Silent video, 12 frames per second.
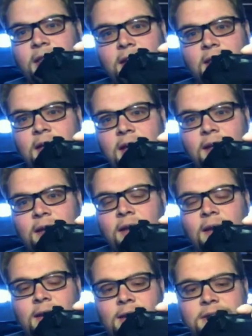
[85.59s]
like that.
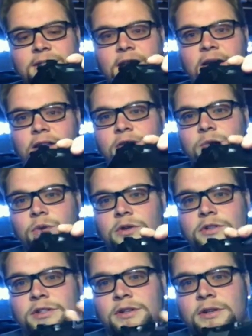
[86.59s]
It's not how this
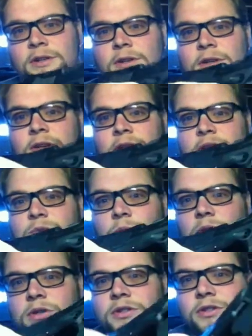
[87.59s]
works. This
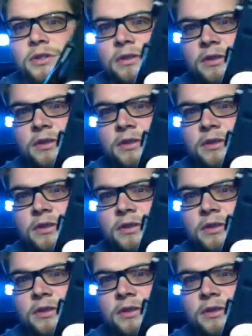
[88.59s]
works,